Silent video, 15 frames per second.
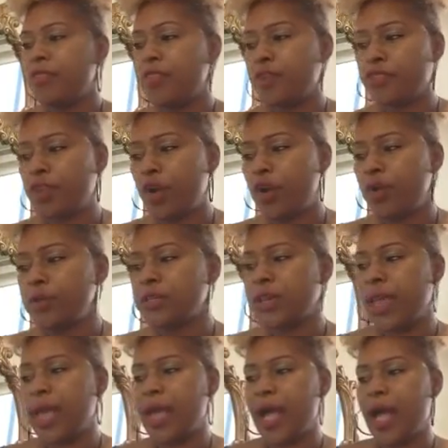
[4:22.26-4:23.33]
The third
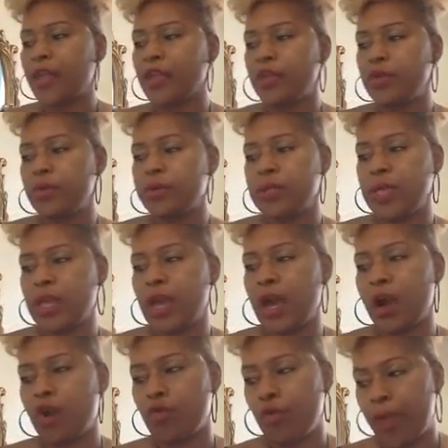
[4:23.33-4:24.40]
day, I used the
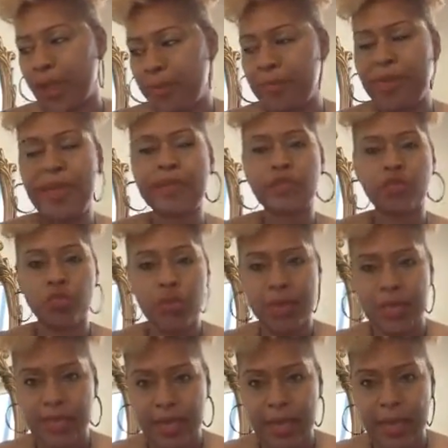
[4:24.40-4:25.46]
Arabic
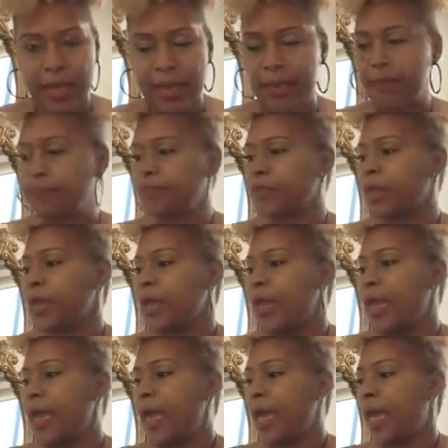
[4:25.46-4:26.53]
sweet gum,
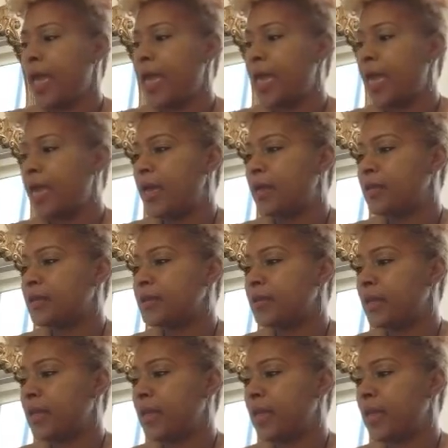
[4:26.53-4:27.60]
and
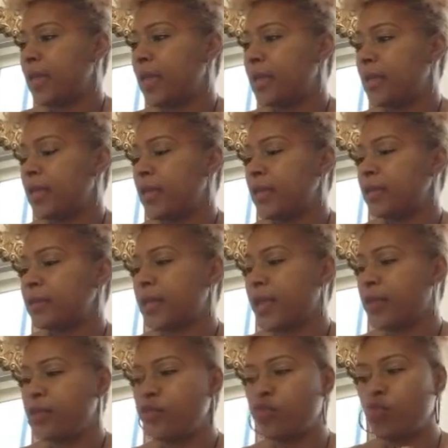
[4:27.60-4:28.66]

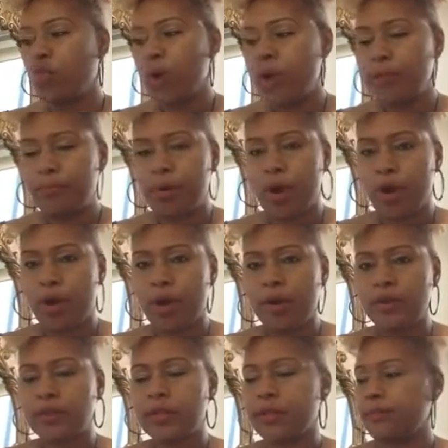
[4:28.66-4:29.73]
I use 1
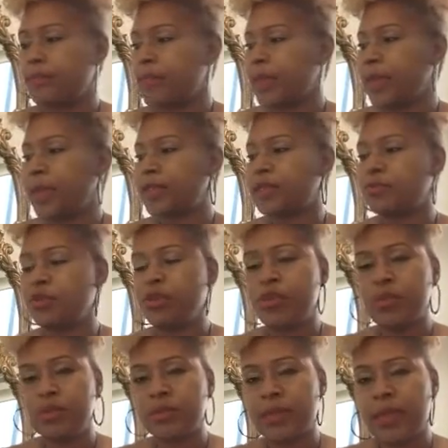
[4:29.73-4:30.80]
part. It's
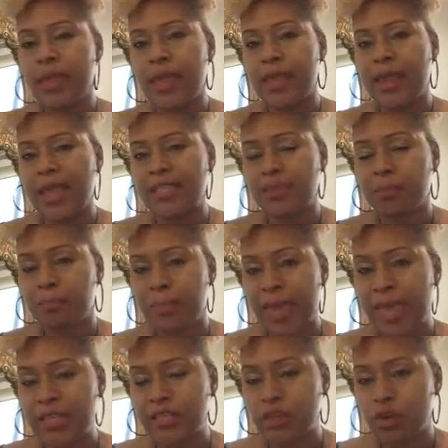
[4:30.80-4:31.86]
used as a
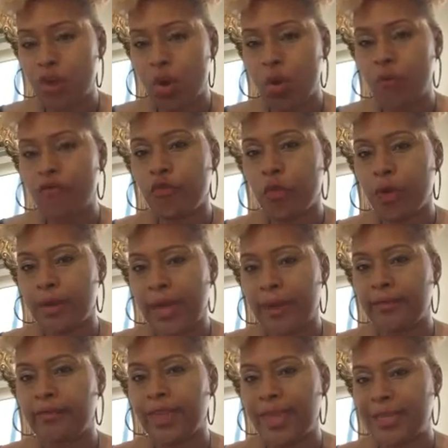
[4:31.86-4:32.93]
base note for a
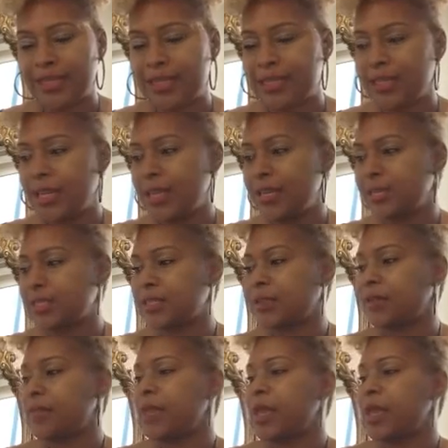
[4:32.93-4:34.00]
lot of incense.
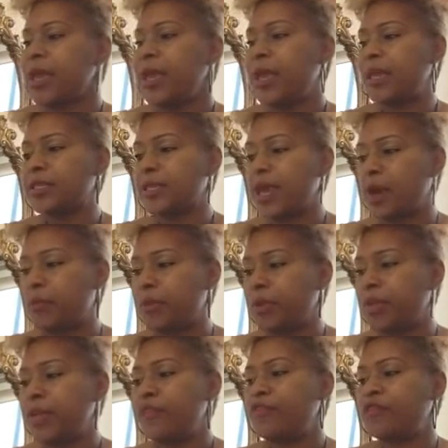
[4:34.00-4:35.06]
It's
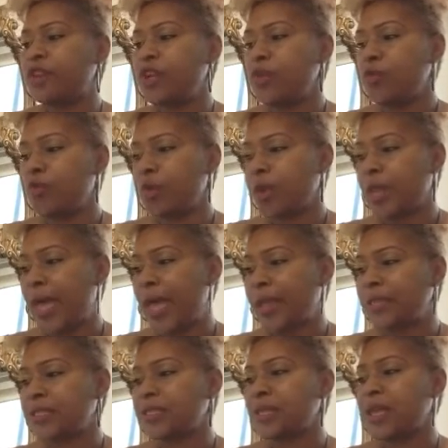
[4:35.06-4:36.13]
uplifting,
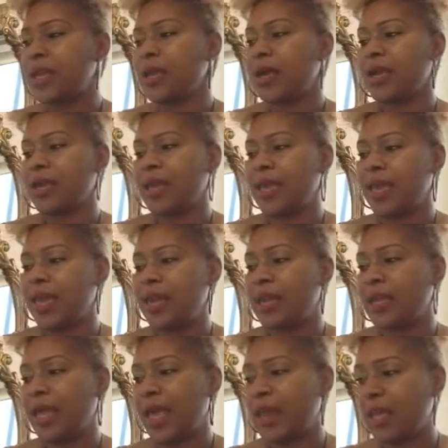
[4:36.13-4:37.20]
relaxing,
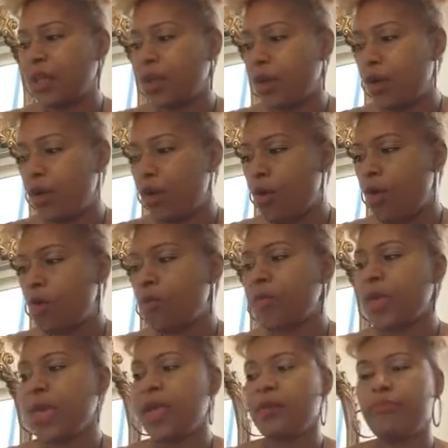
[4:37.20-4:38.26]
again, let it go,
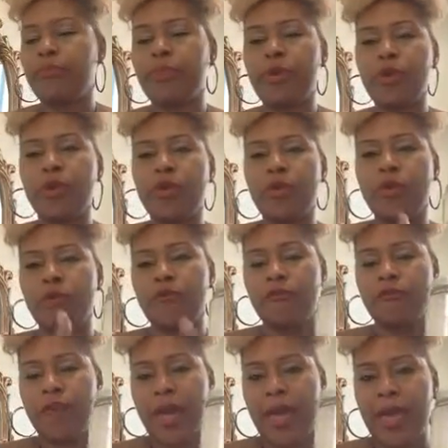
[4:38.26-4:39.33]
and
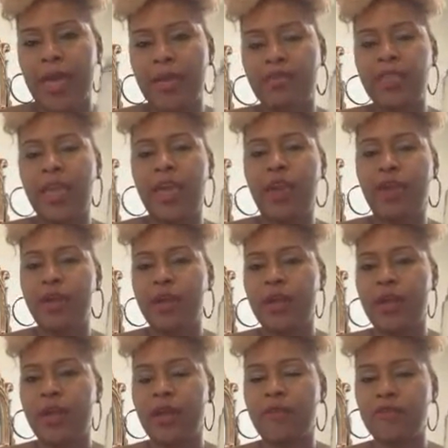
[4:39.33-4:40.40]
purifying the
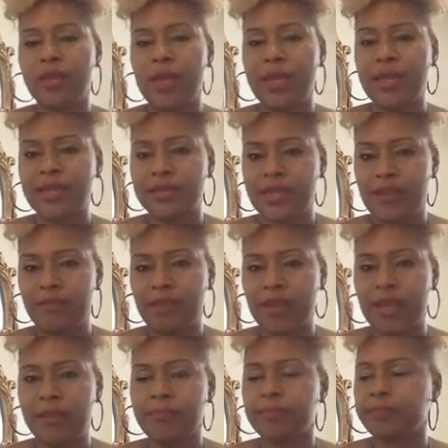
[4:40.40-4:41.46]
area of
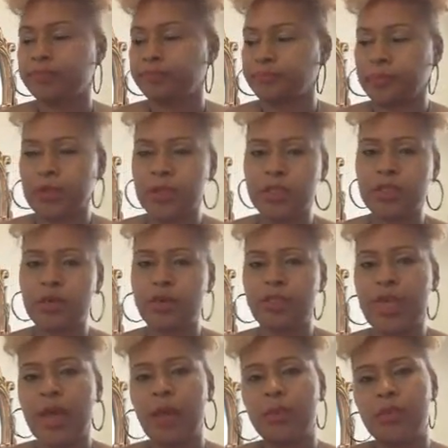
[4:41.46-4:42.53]
negativity. So
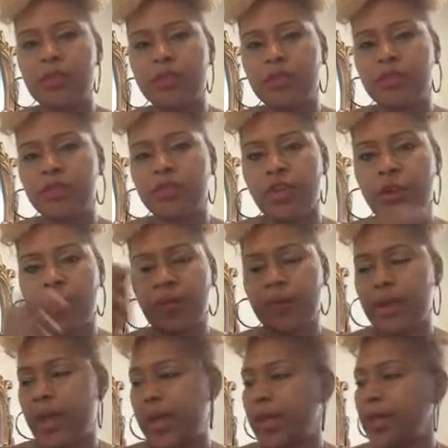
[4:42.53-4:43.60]
that was the third
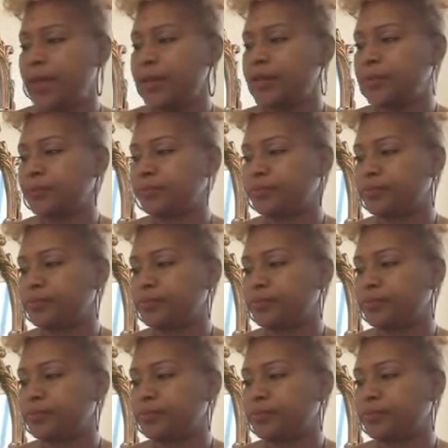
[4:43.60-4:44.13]
night.